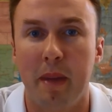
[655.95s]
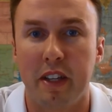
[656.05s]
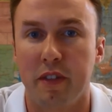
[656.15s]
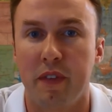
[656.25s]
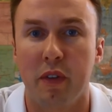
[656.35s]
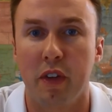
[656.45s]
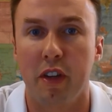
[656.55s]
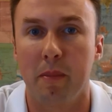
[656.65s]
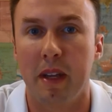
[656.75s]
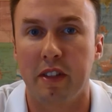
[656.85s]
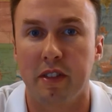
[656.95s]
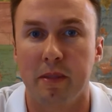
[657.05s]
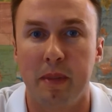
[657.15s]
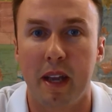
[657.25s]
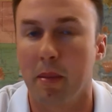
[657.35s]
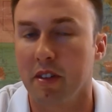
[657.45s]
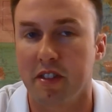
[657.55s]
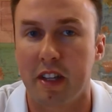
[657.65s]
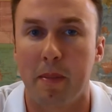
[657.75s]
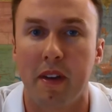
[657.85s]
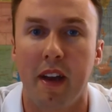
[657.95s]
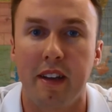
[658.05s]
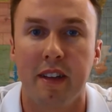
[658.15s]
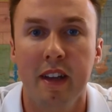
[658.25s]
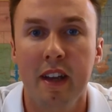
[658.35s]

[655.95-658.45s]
makes you feel good, makes you be able to sleep at night.